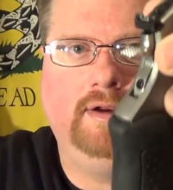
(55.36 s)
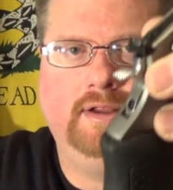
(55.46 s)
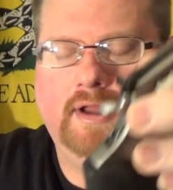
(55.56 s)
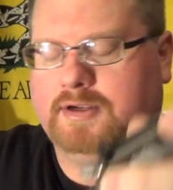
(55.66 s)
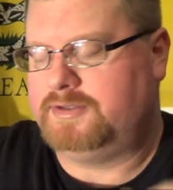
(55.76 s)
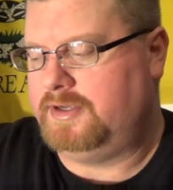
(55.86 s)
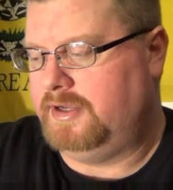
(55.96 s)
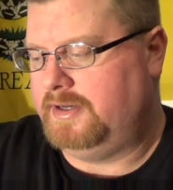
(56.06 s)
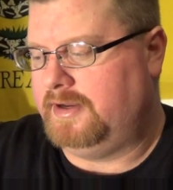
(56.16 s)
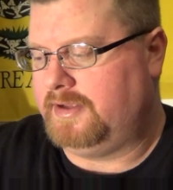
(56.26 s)
and it locks the
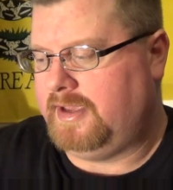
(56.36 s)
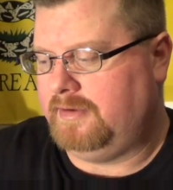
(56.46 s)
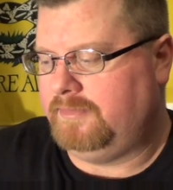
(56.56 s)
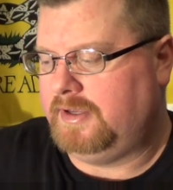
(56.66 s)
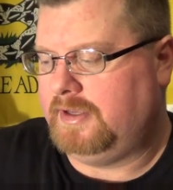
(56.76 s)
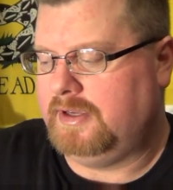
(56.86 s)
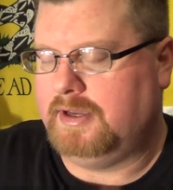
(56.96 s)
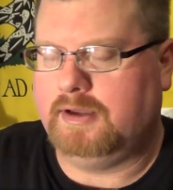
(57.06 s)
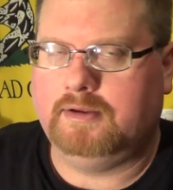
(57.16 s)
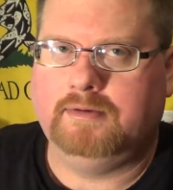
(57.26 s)
gun down. It can't be
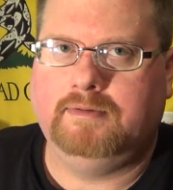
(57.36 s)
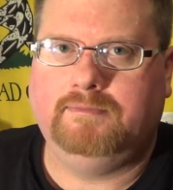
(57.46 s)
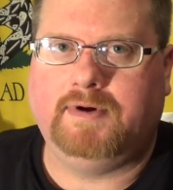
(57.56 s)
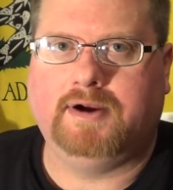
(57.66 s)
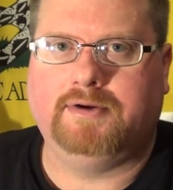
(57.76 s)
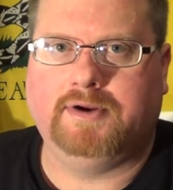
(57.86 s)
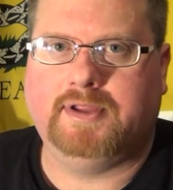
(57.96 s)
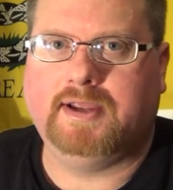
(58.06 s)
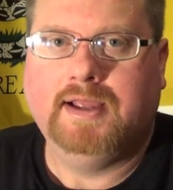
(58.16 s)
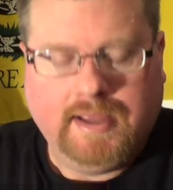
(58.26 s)
uh, fired or
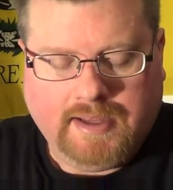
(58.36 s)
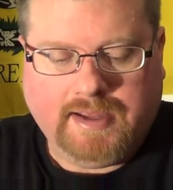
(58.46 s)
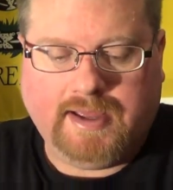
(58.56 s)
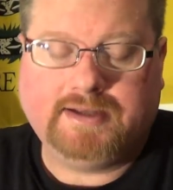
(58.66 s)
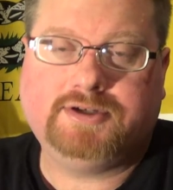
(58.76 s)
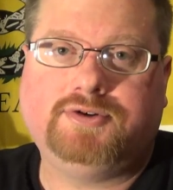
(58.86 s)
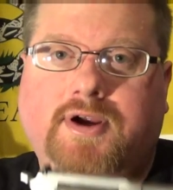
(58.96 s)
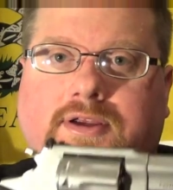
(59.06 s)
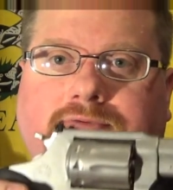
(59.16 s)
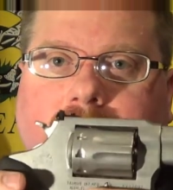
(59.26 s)
anything. It has a
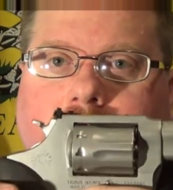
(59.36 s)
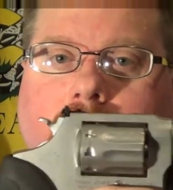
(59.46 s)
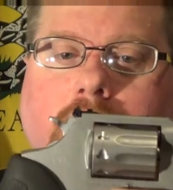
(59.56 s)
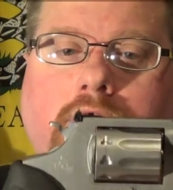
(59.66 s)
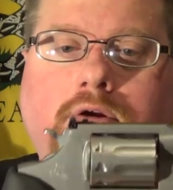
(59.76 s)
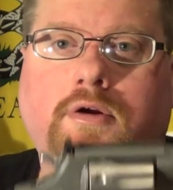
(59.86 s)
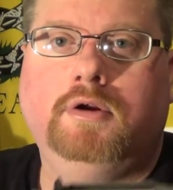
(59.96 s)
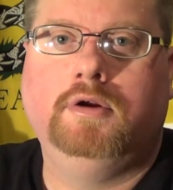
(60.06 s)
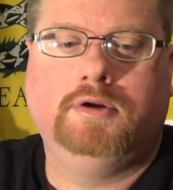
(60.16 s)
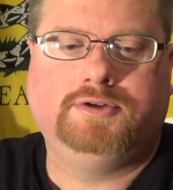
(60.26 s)
transfer bar,
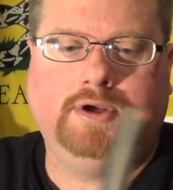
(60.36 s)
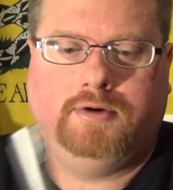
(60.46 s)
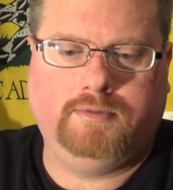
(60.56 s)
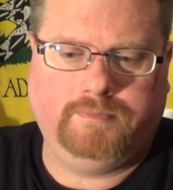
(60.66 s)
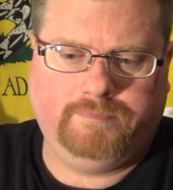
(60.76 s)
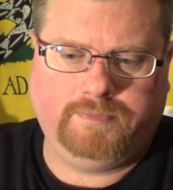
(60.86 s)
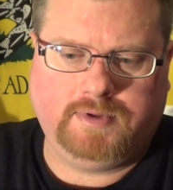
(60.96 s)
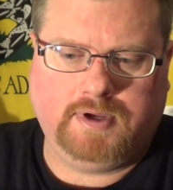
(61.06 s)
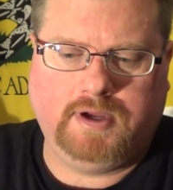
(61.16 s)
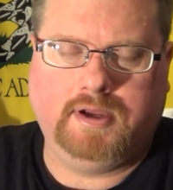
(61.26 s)
so
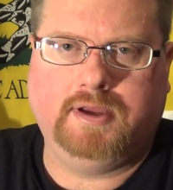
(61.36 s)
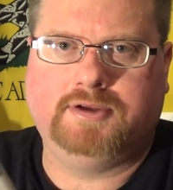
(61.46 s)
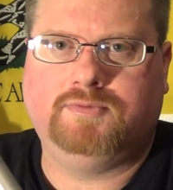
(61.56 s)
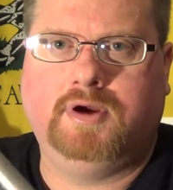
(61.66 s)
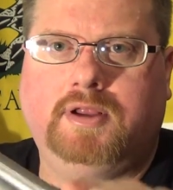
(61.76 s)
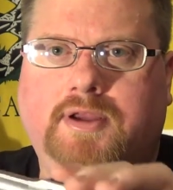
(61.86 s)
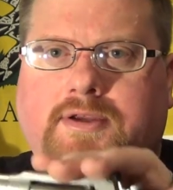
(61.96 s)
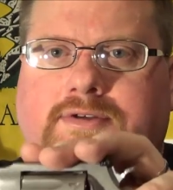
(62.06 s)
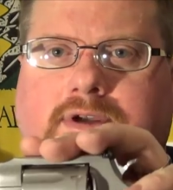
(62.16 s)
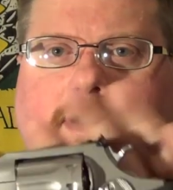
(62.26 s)
uh, as well
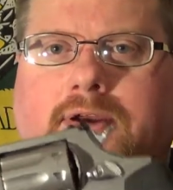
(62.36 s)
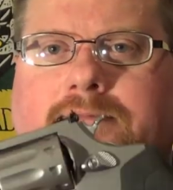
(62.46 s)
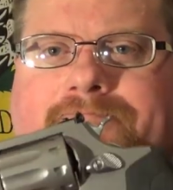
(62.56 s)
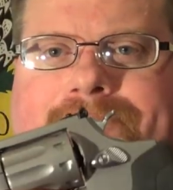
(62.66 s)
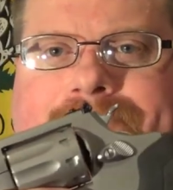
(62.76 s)
as uh,